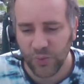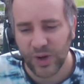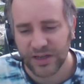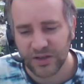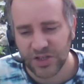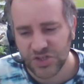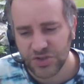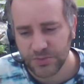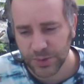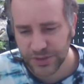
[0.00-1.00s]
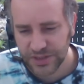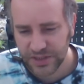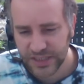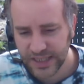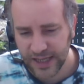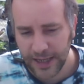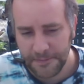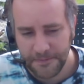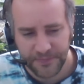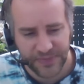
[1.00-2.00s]
what consumers
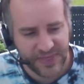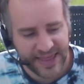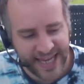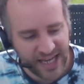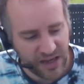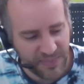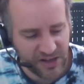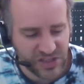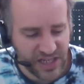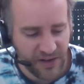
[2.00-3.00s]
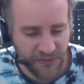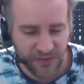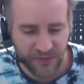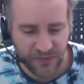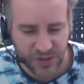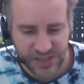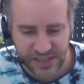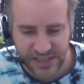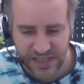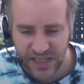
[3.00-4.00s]
think about stuff
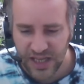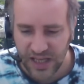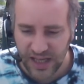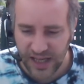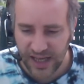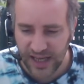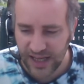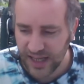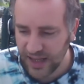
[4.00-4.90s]
versus uh,